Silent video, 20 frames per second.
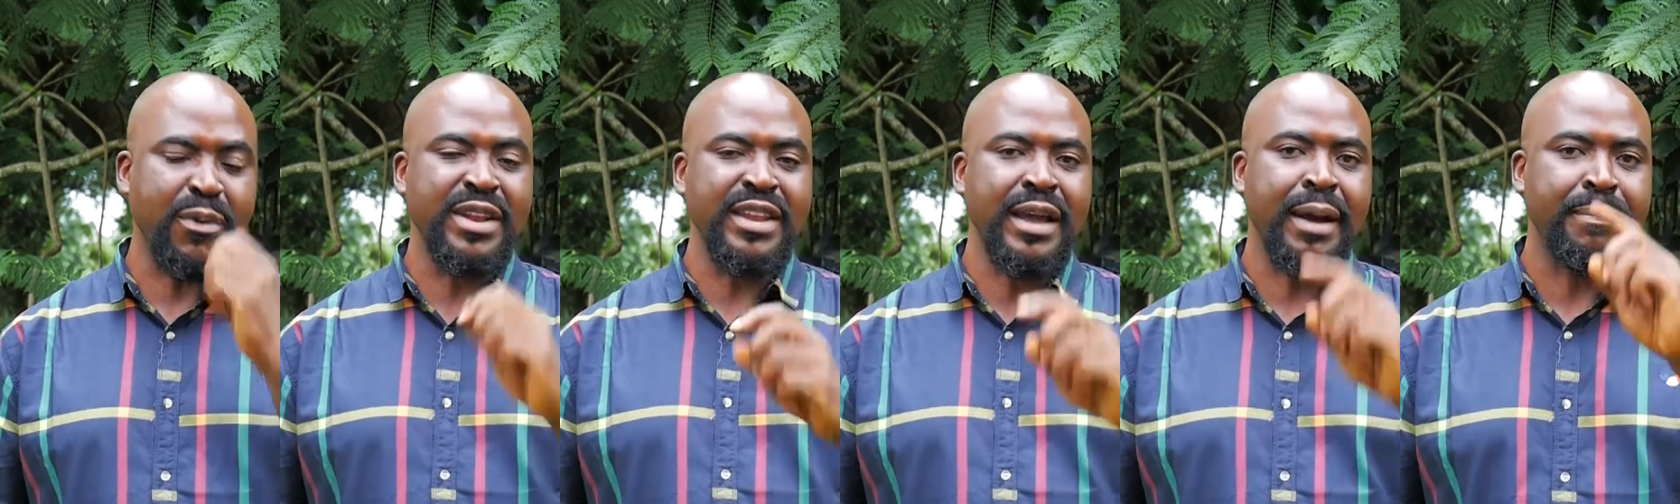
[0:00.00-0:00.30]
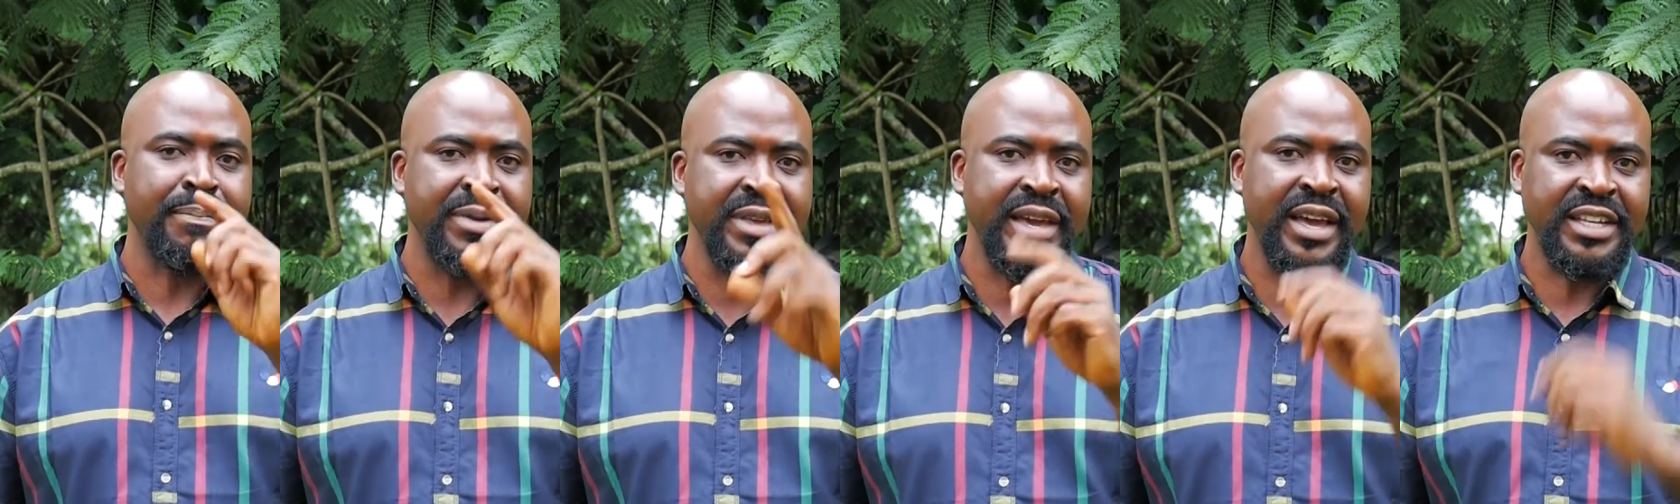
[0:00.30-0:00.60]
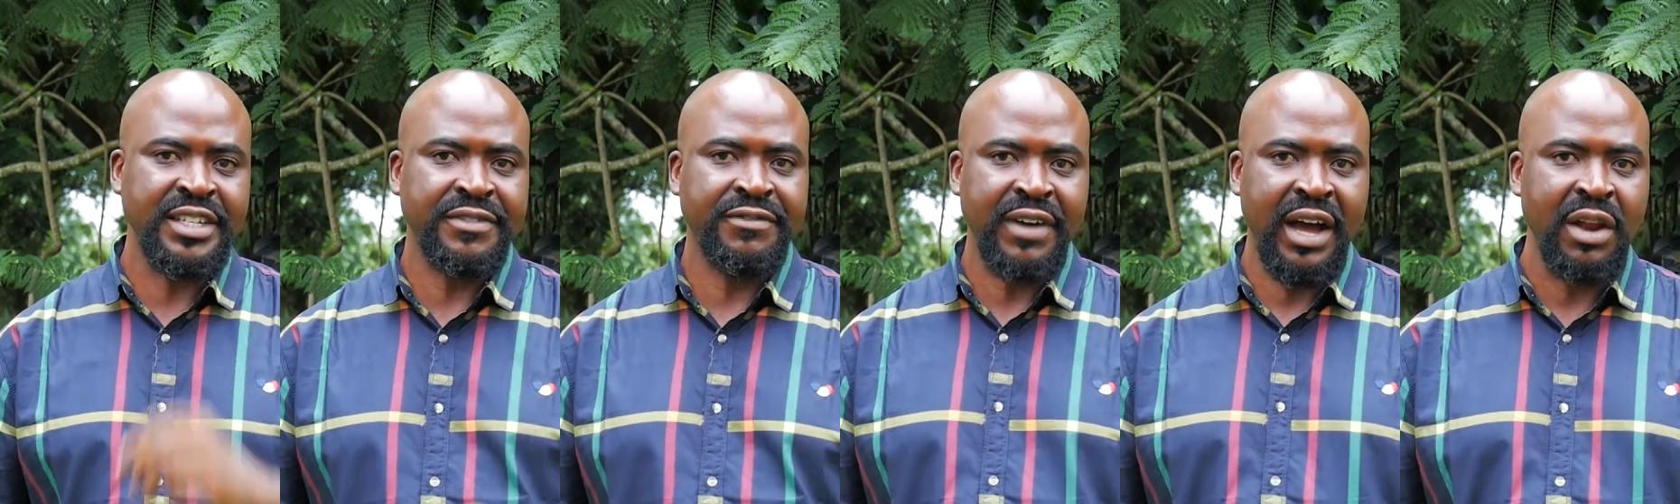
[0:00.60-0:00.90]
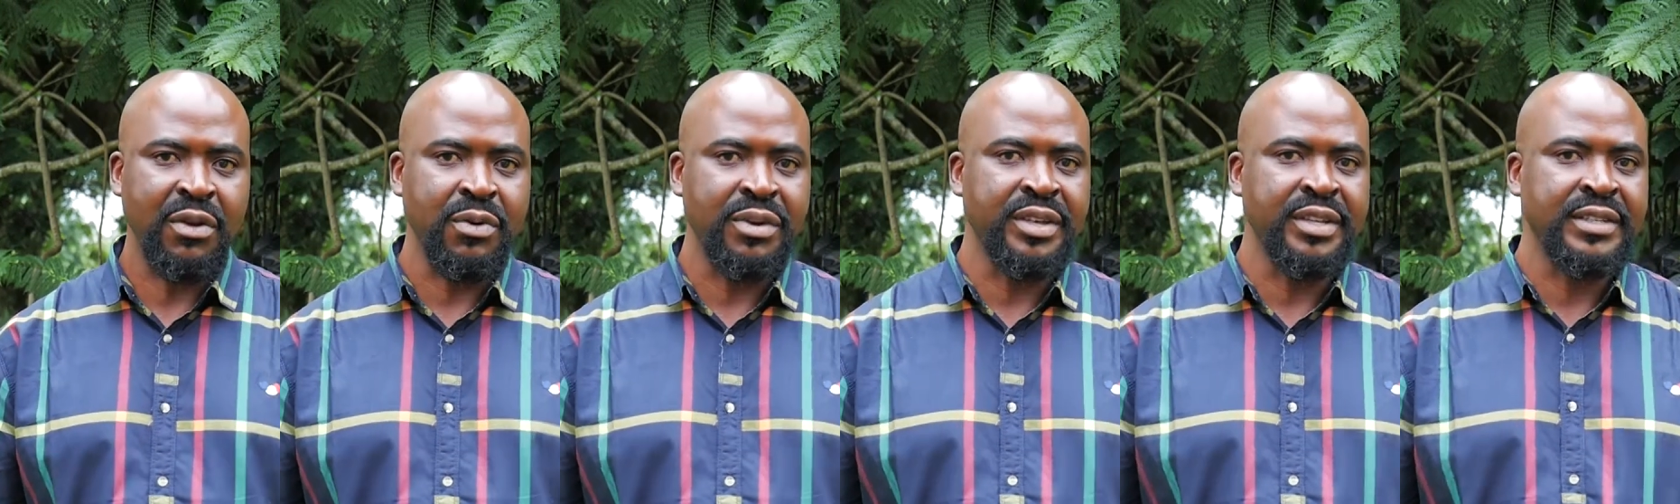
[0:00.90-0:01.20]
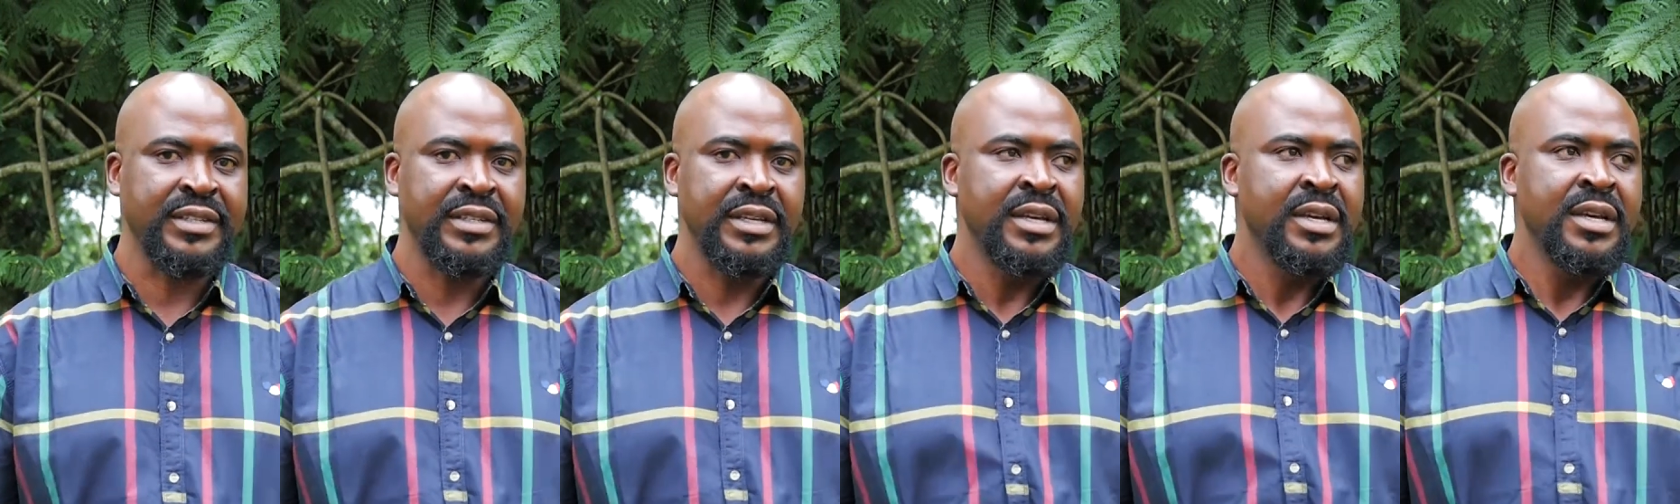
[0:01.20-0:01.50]
when their pH value
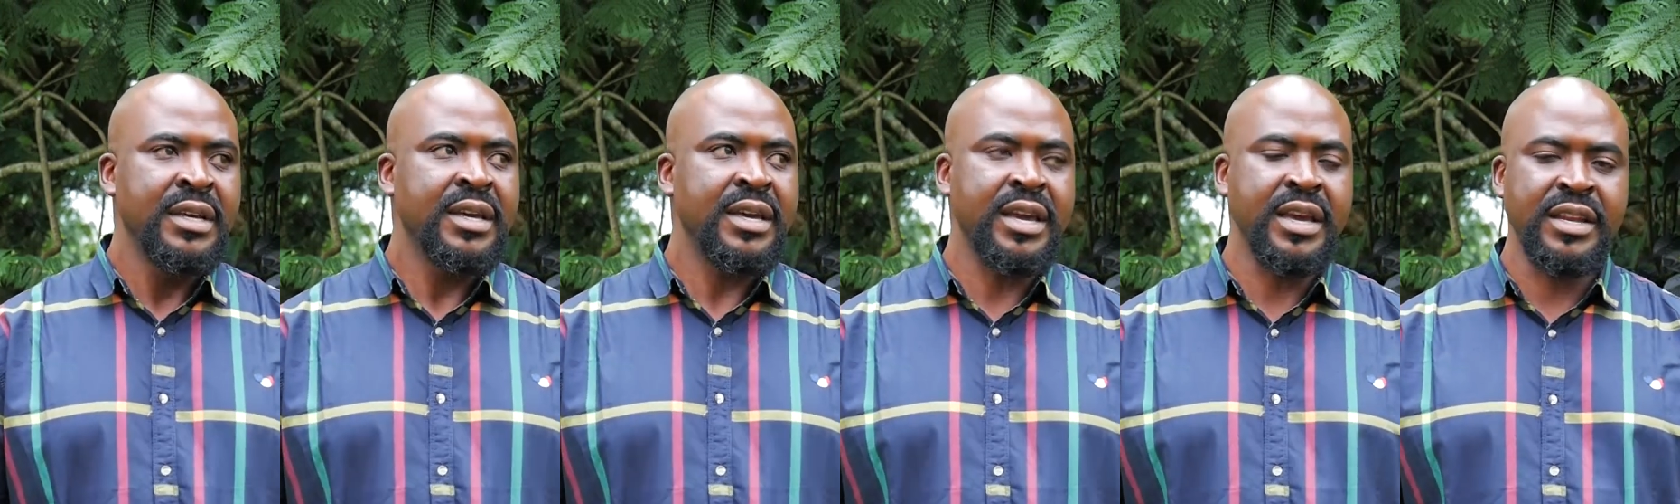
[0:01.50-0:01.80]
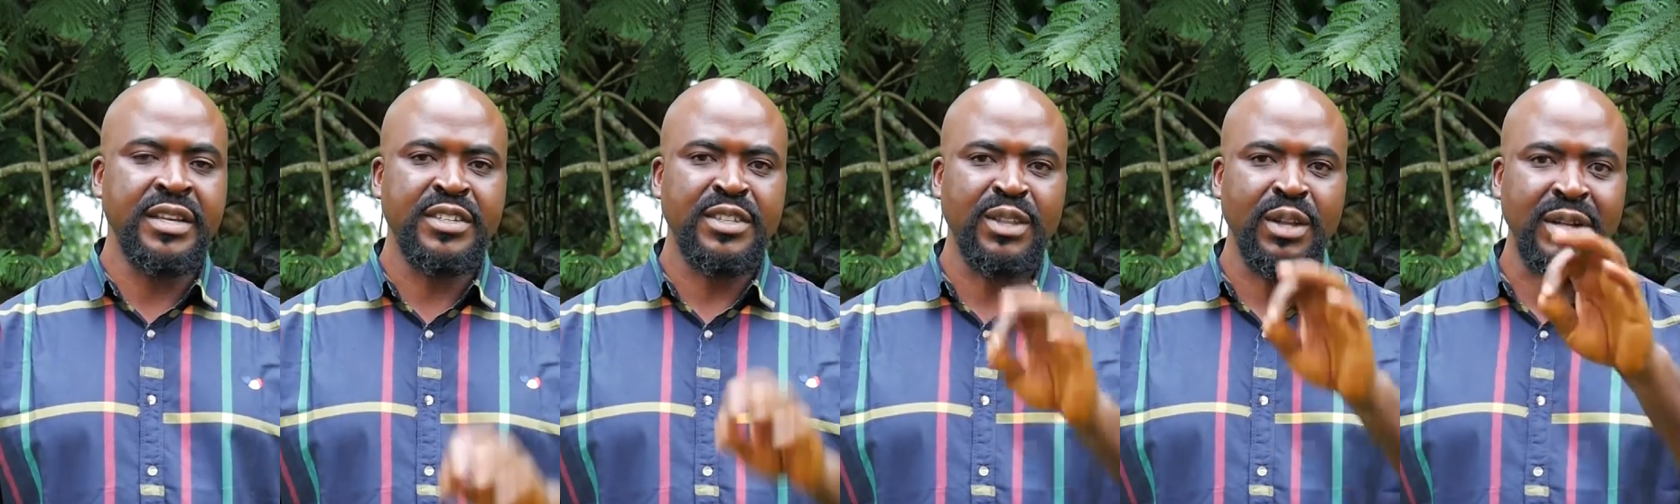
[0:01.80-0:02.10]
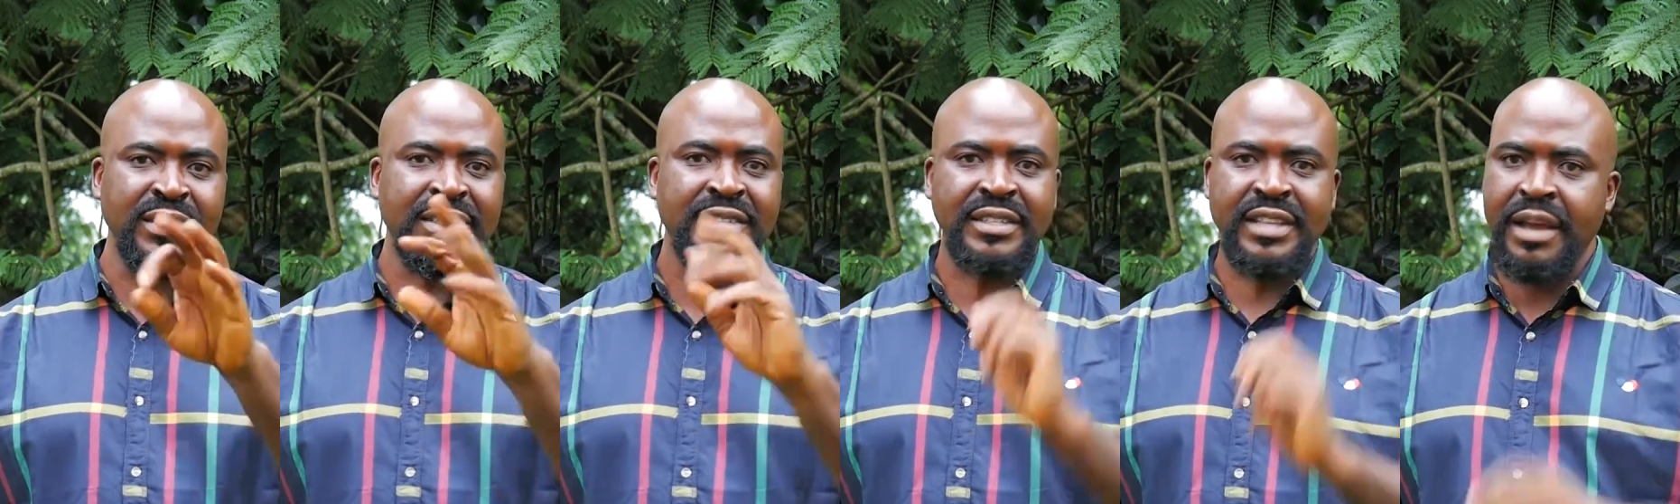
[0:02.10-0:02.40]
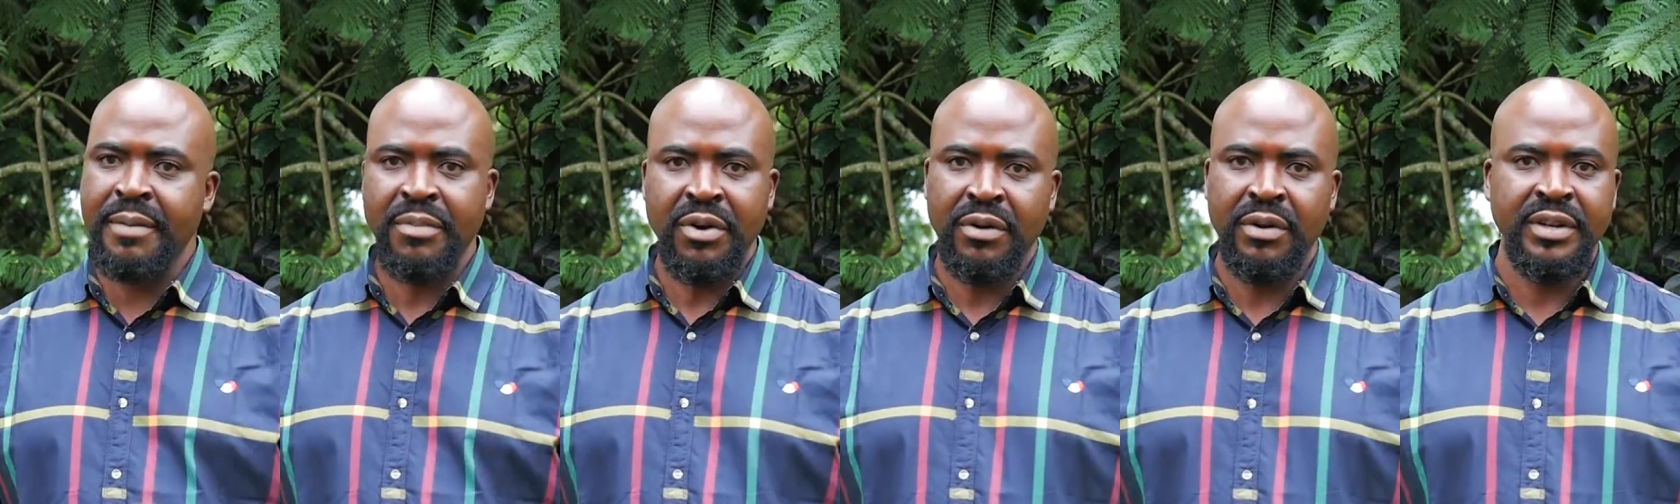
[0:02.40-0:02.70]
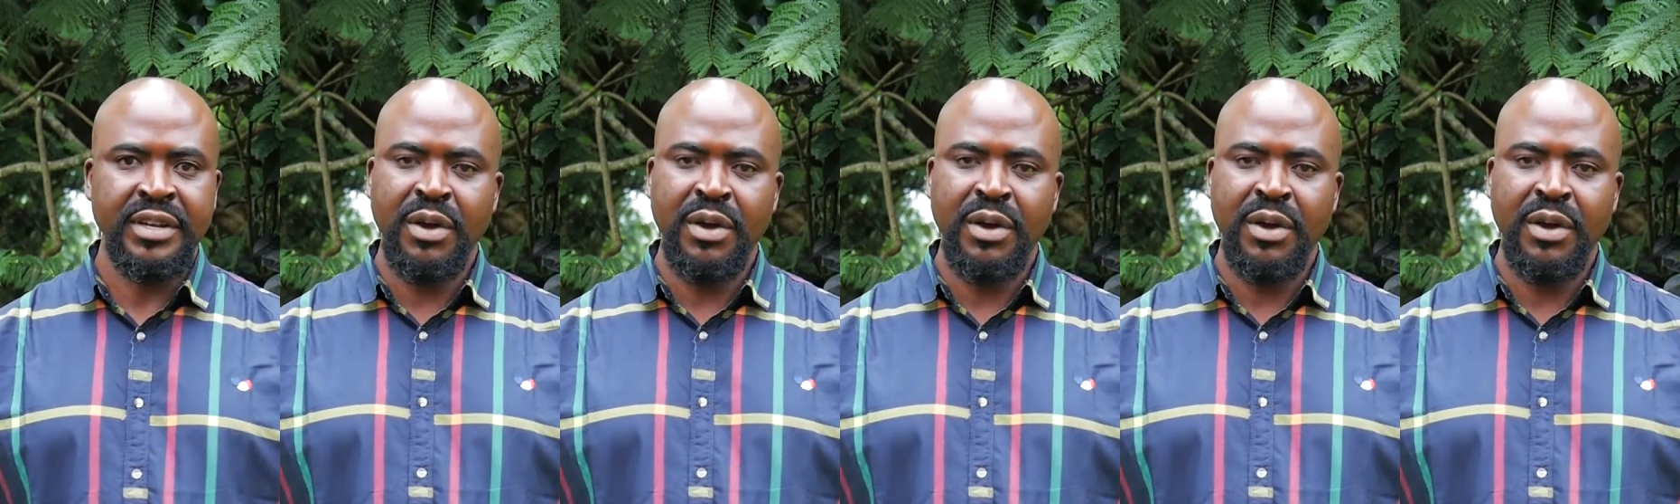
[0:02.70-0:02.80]
is not stable,